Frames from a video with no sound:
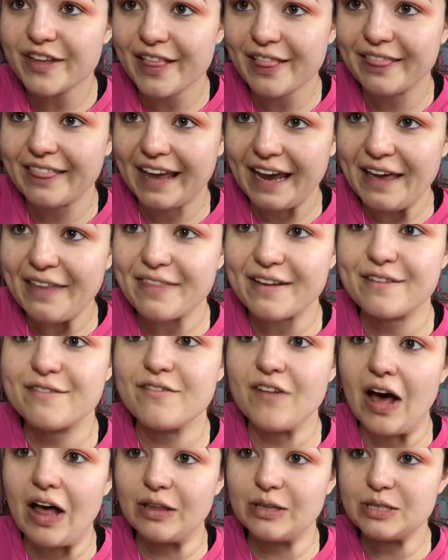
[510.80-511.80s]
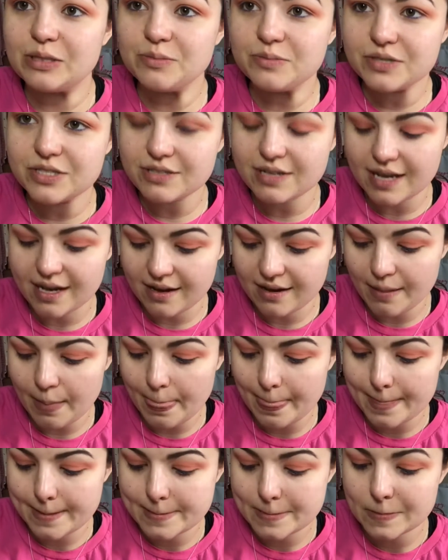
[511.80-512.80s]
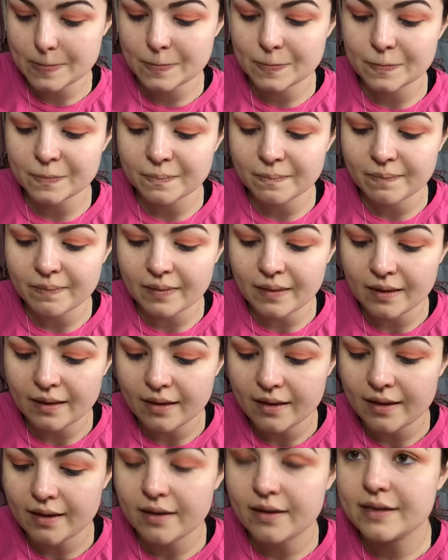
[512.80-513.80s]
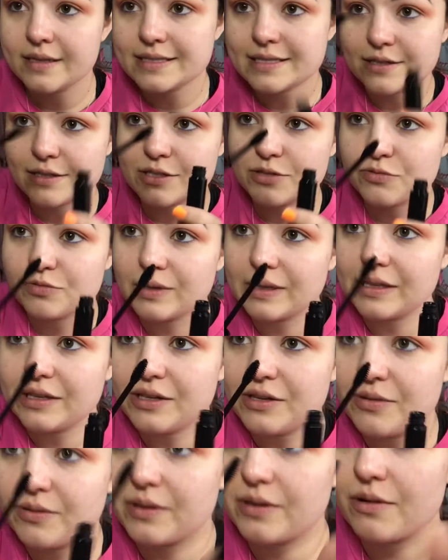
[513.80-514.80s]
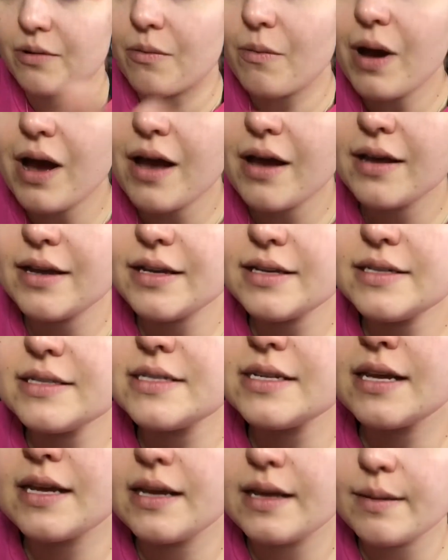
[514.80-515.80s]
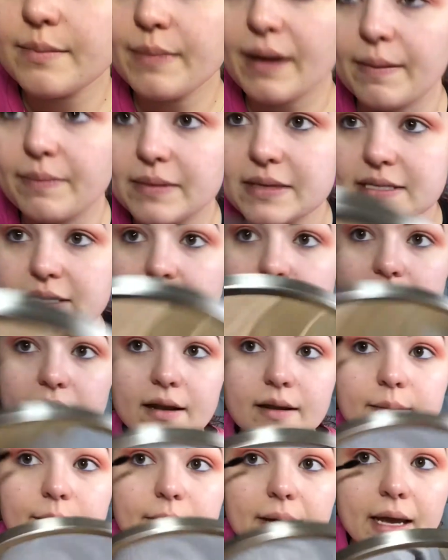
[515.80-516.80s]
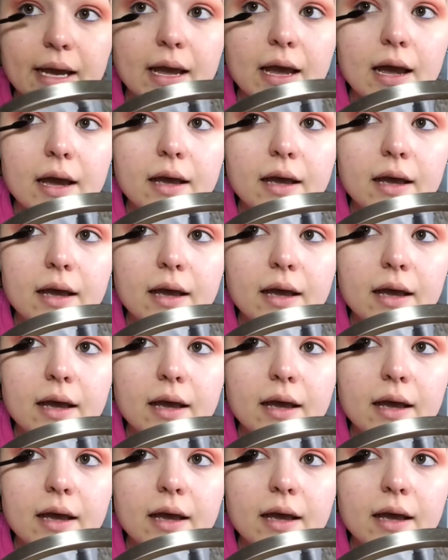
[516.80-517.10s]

Length and Volume today. So this really cute little wand. Pop this on my